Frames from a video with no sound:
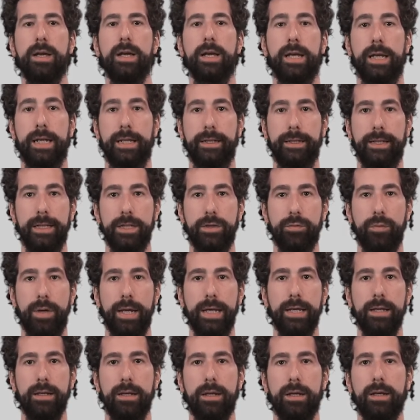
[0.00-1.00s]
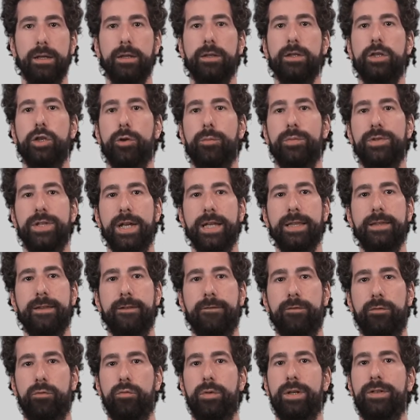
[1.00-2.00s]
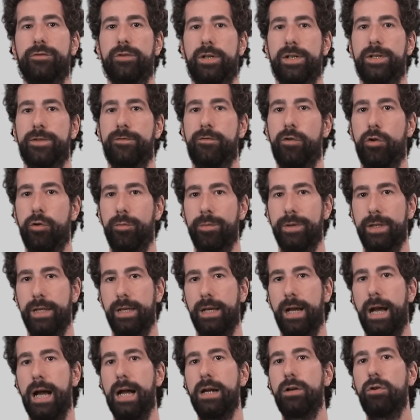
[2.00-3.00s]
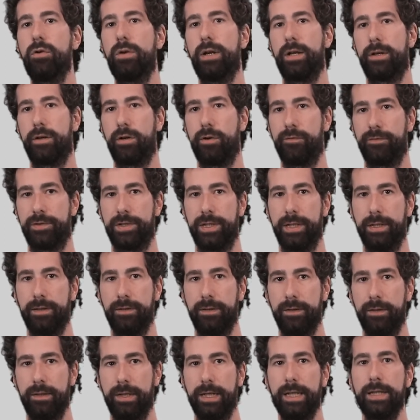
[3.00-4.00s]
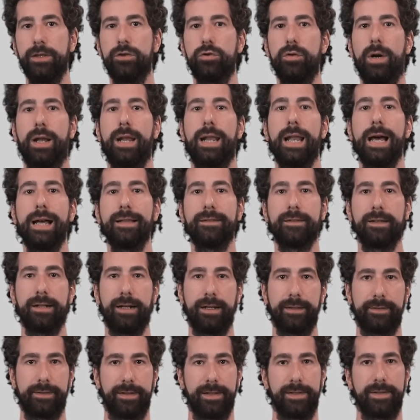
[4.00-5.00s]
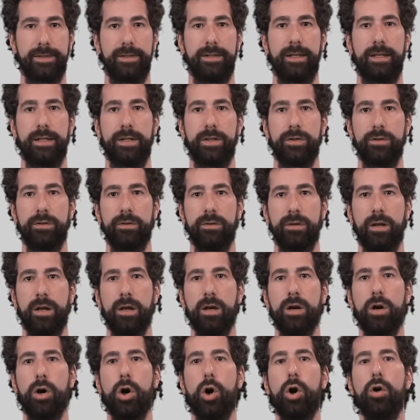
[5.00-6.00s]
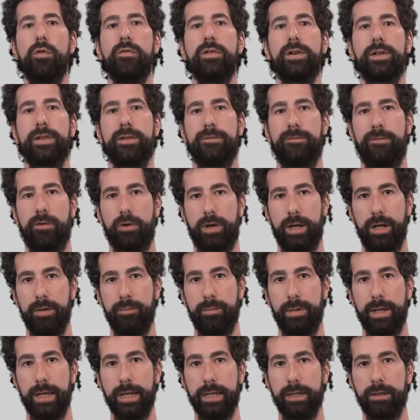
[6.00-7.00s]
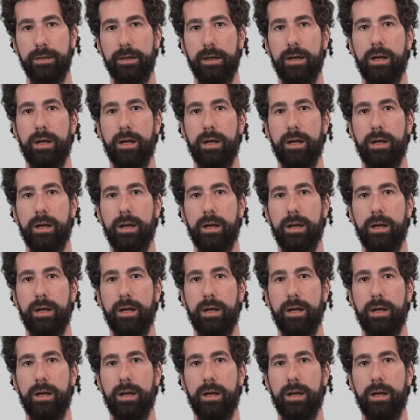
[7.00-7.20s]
In this way, the objective will transform the angular offset into a lateral translation over the focal plane,